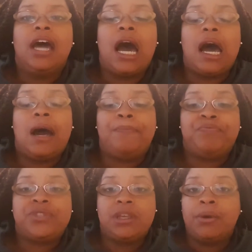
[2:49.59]

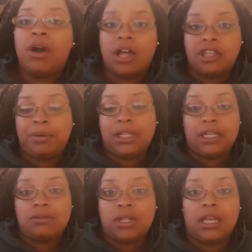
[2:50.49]
Someone called the
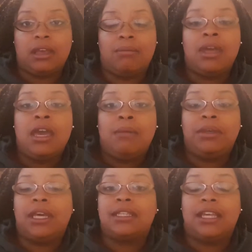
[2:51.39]
police on him
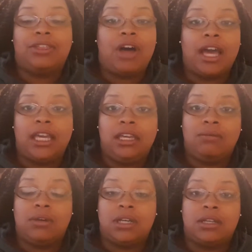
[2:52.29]
because they thought he
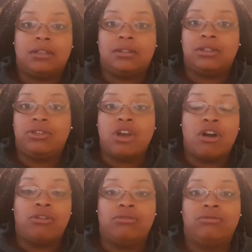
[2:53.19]
was, you
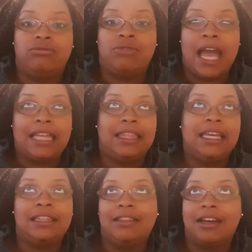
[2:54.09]
know, I
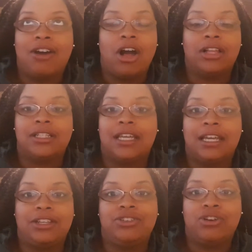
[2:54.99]
think the caller
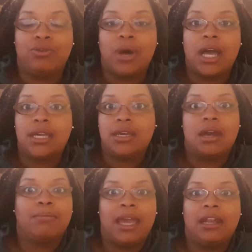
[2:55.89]
said, you know, a
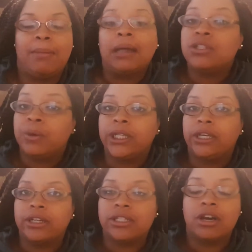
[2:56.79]
young man about 20
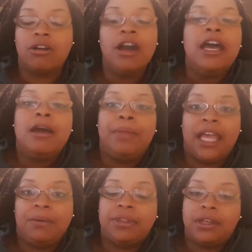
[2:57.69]
or so
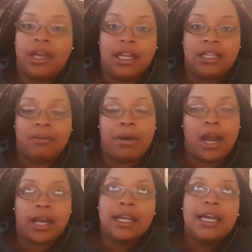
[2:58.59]
playing with a gun in the
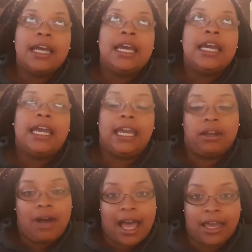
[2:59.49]
park in
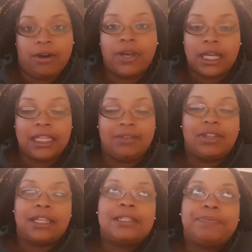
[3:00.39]
Ohio and
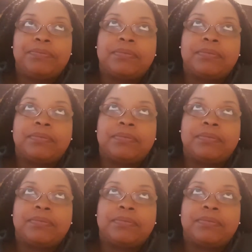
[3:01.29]
Cleveland.